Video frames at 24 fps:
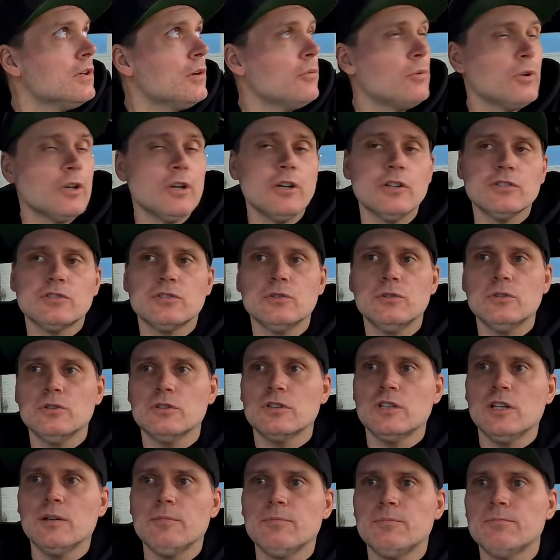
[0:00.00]
and we also
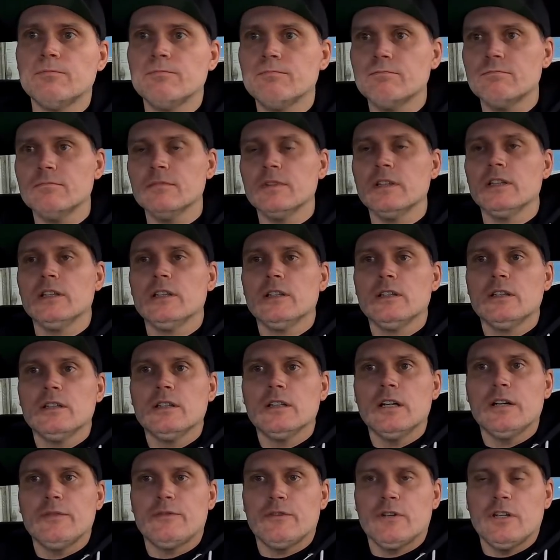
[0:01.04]
hooked up,
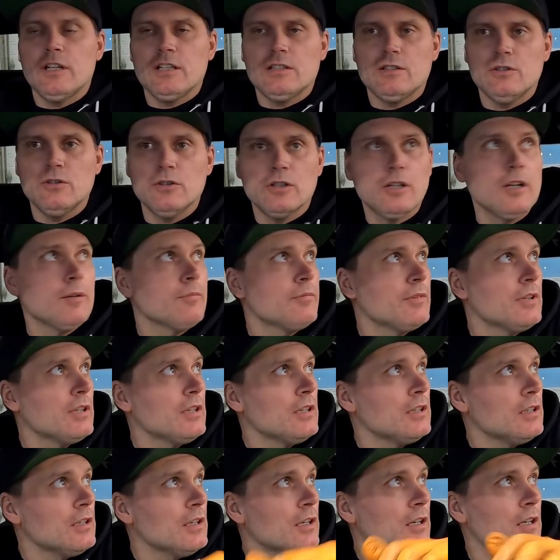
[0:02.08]
I forgot to hook up
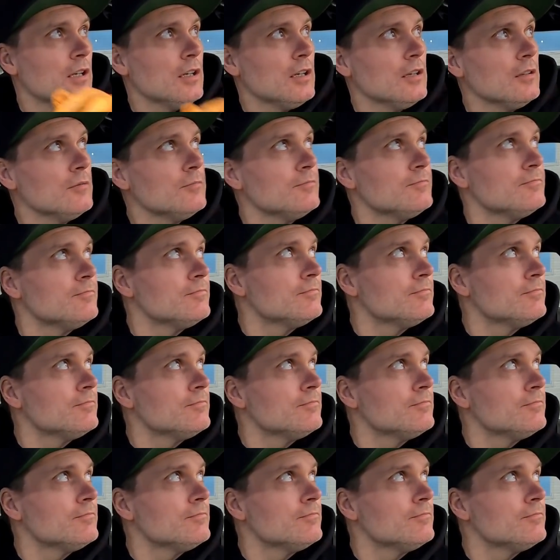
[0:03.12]
the